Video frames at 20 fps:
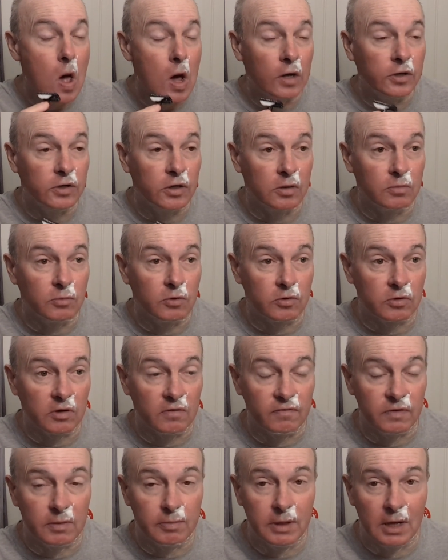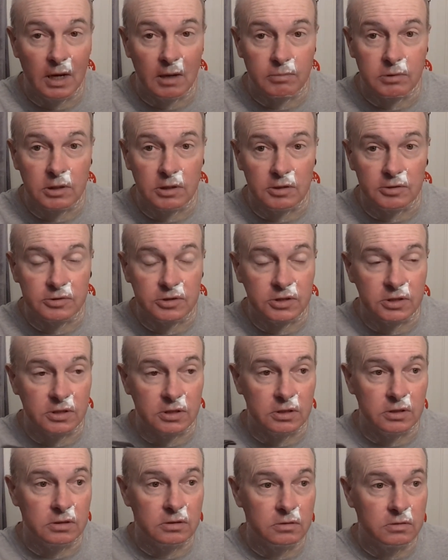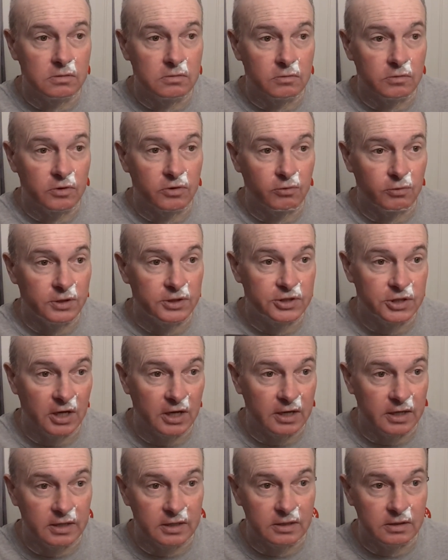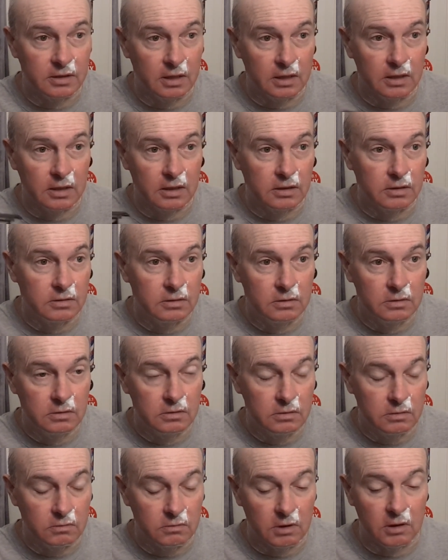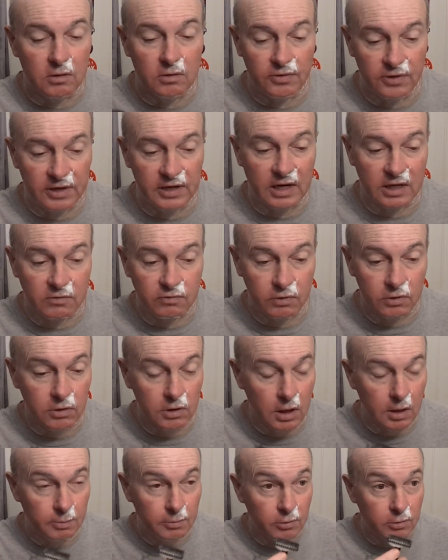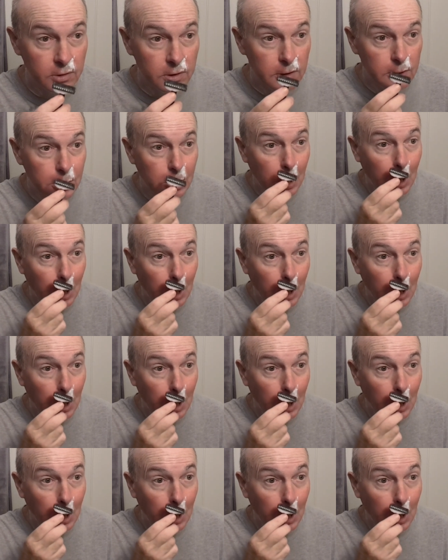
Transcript: I know more of the pop culture with which that I grew up with.